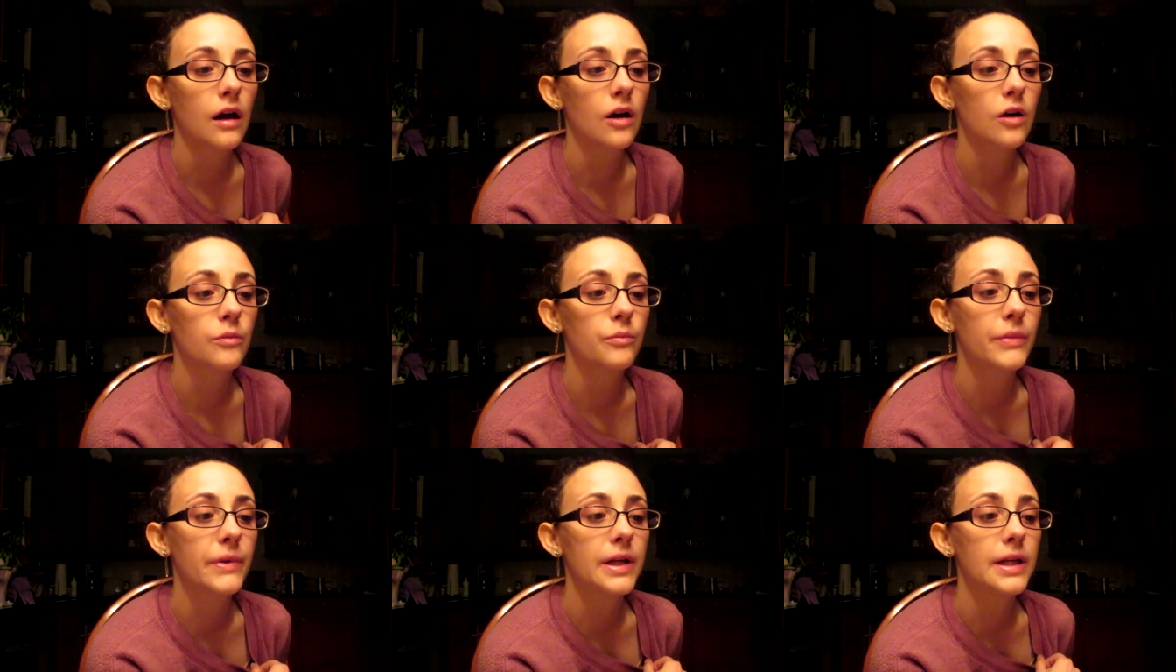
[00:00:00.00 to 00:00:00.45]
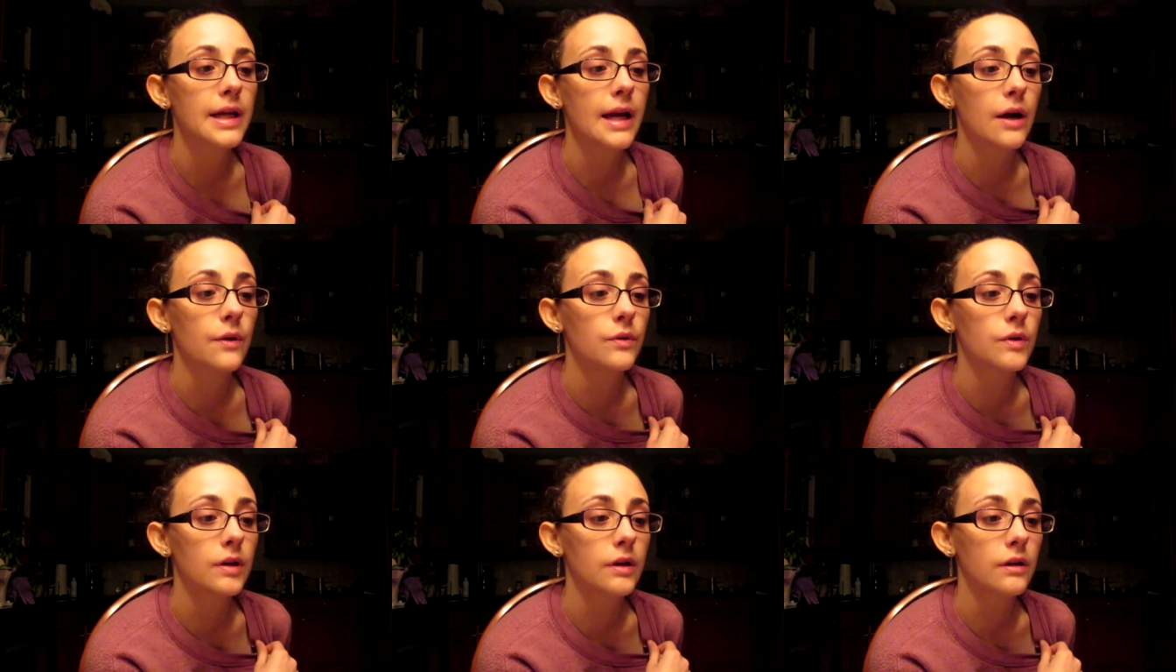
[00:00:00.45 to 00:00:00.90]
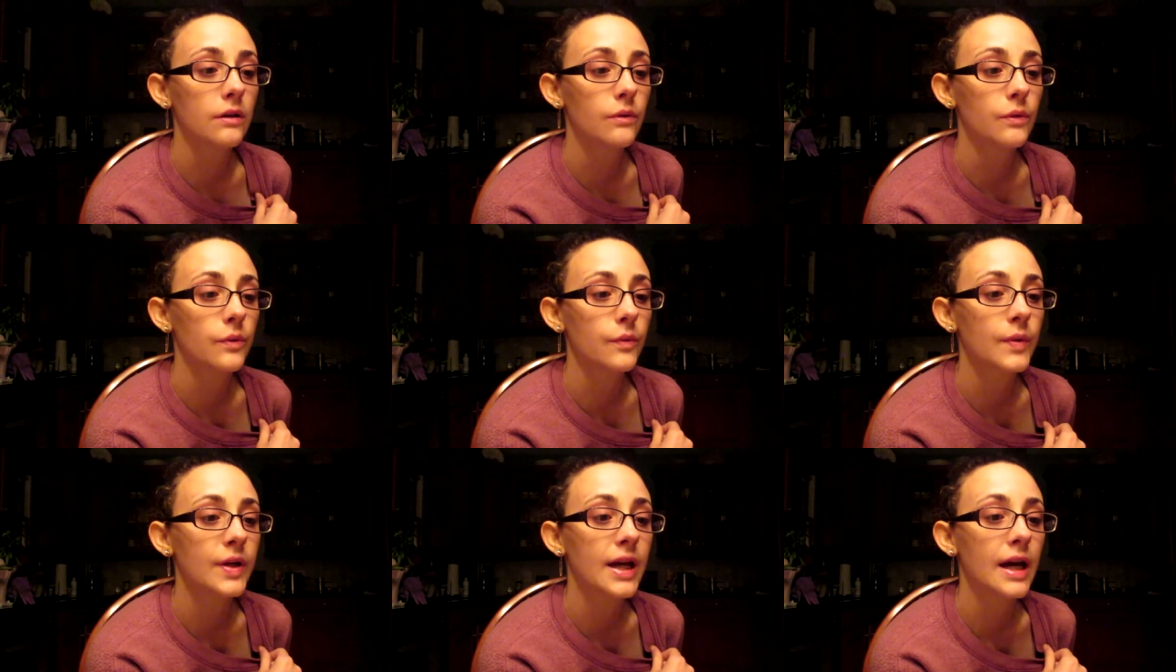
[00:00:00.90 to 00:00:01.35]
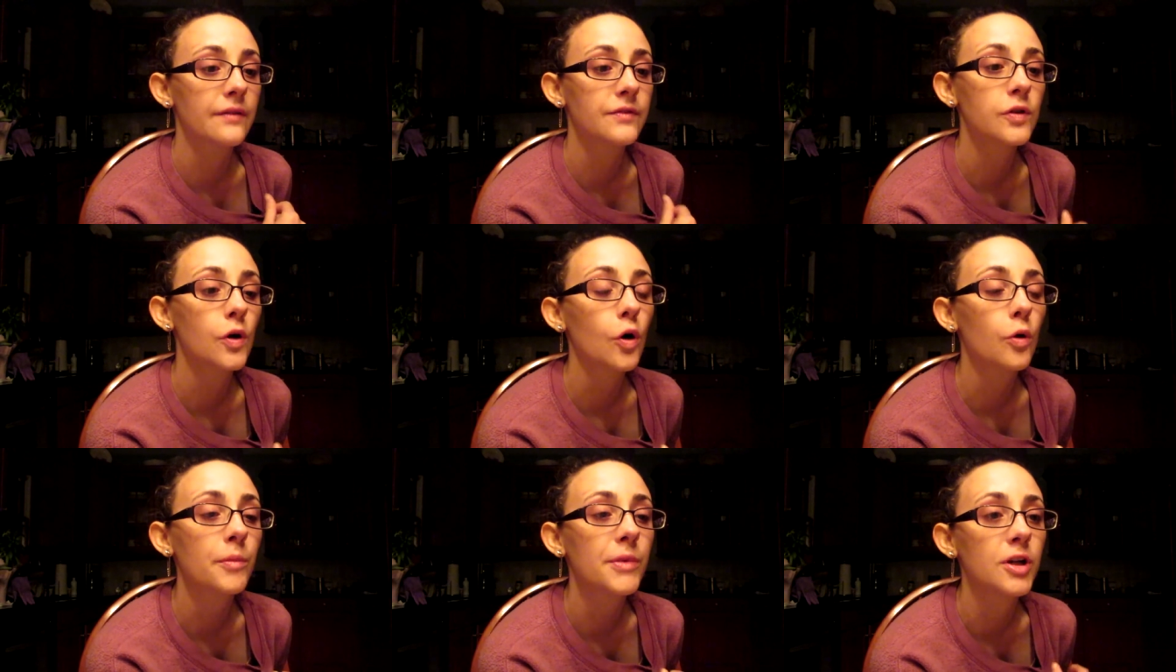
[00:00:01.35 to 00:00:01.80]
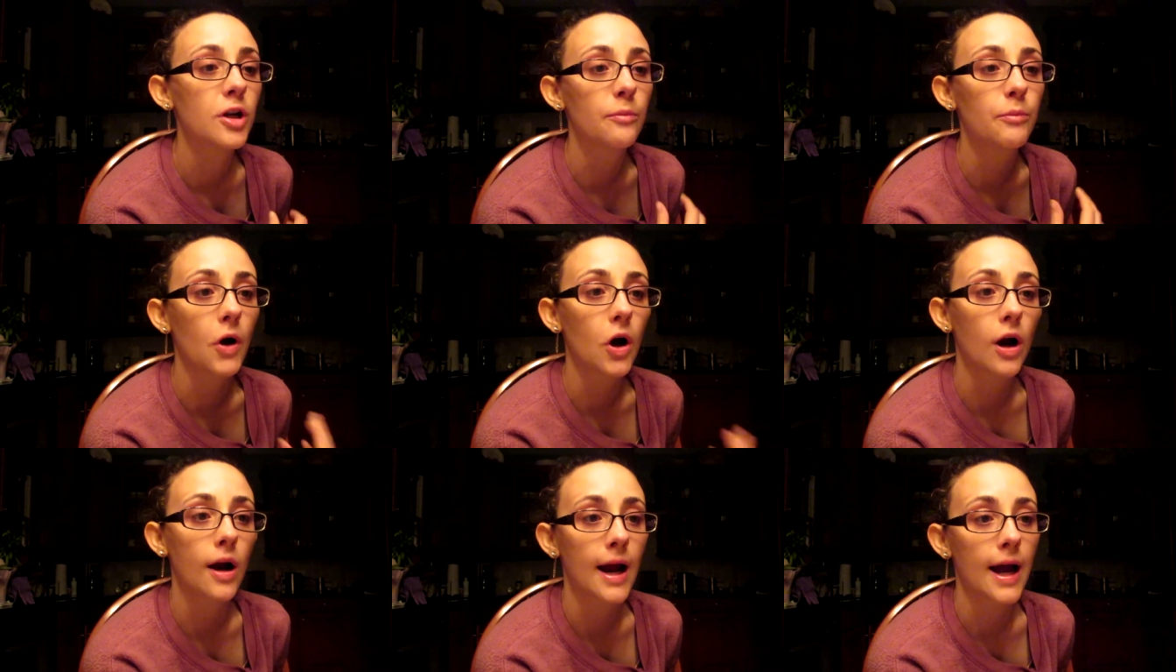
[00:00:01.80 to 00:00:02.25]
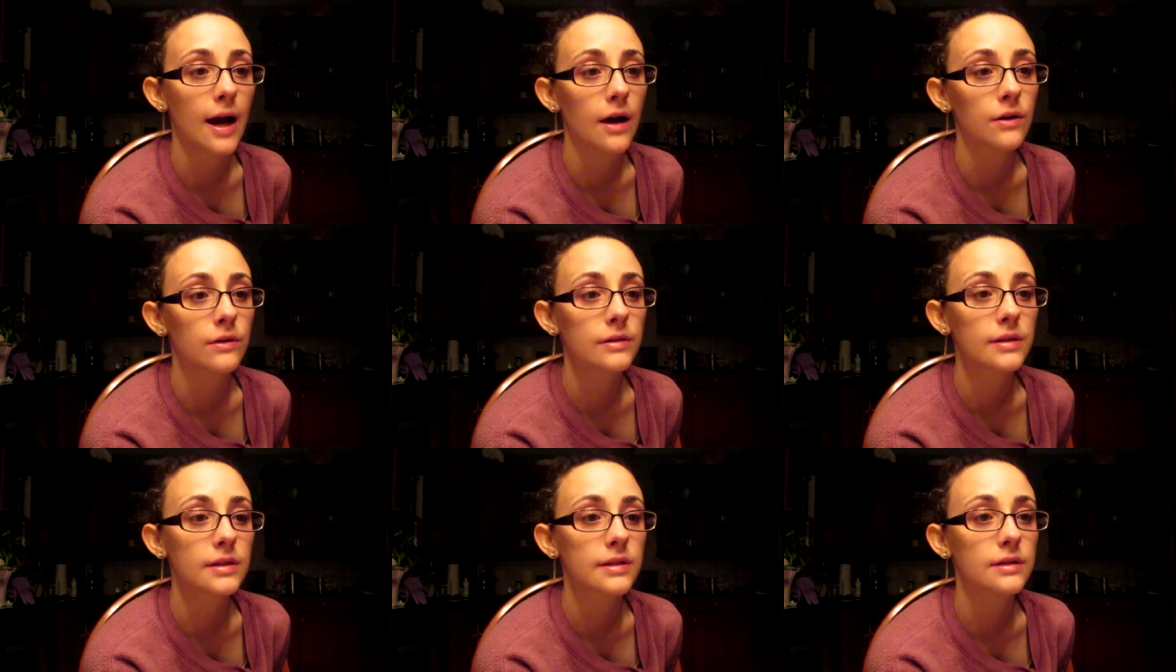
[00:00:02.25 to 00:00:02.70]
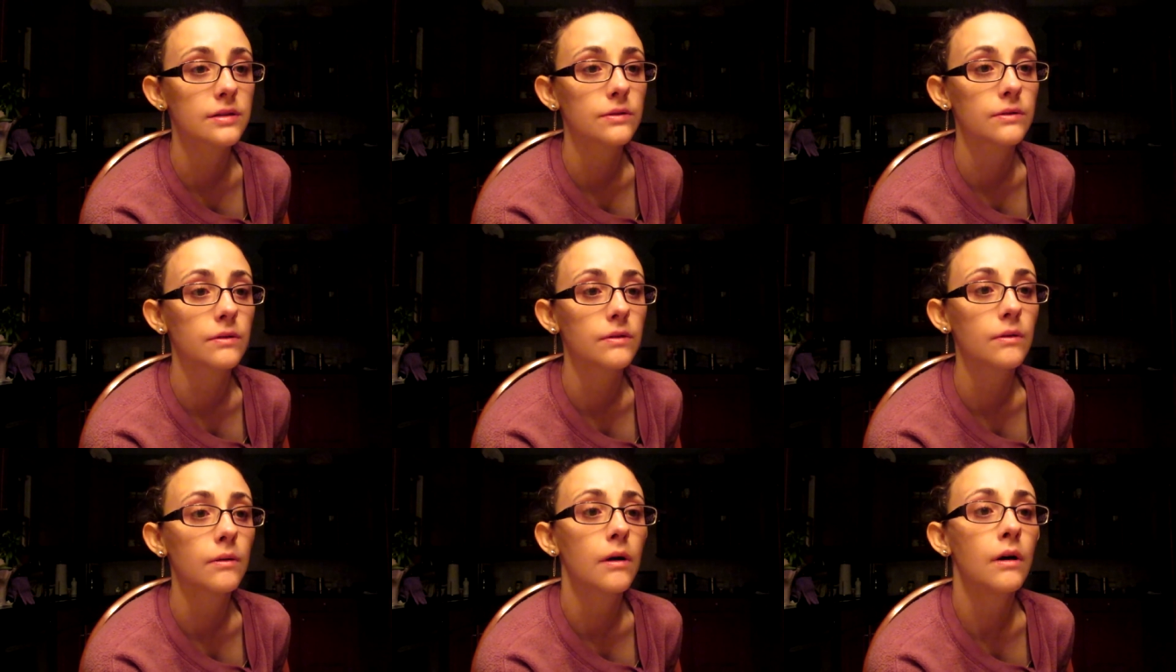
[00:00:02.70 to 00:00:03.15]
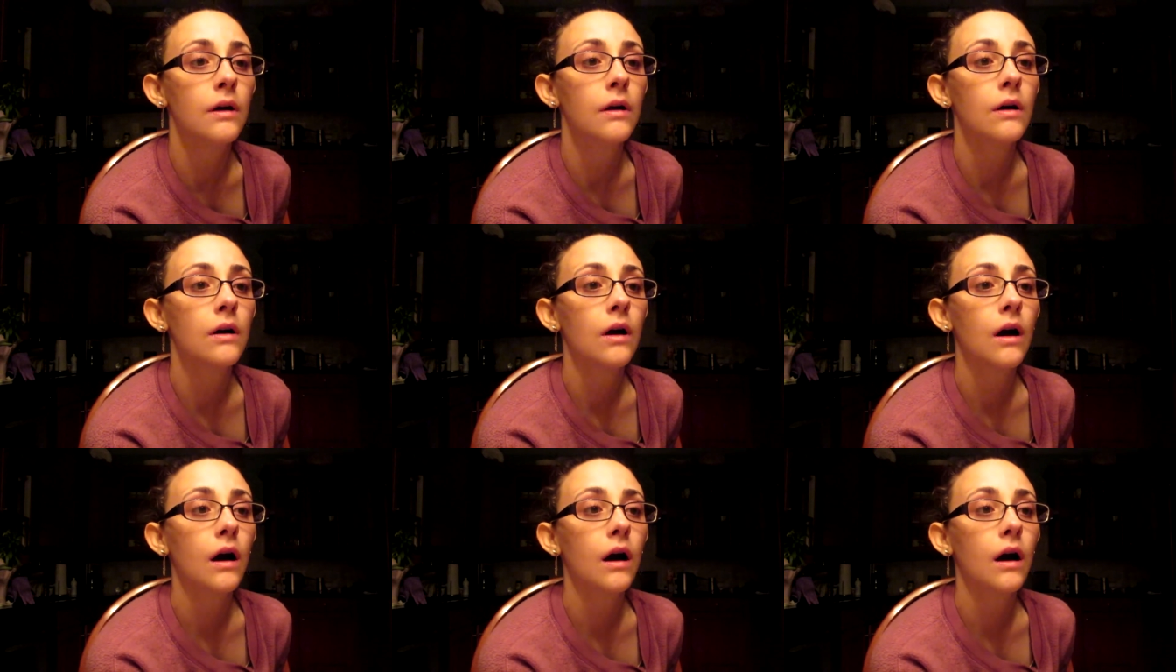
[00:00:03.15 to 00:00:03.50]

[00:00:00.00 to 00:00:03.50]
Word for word: But now we have to open up our house to